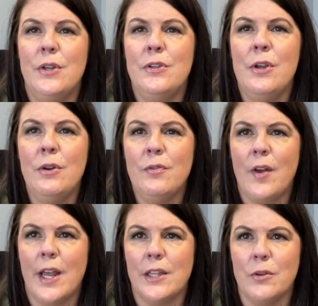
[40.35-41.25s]

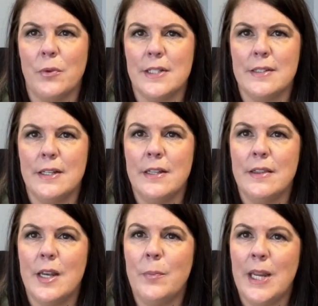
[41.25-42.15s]
notifying the resident
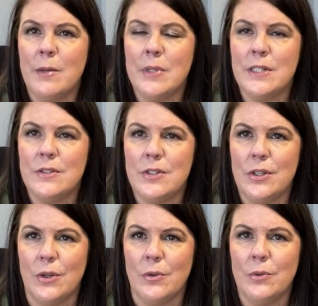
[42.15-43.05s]
that a payment is
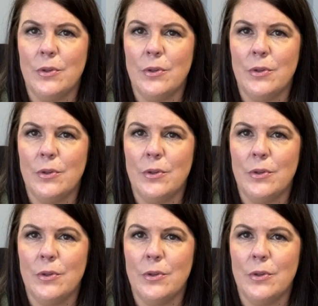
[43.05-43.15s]
due.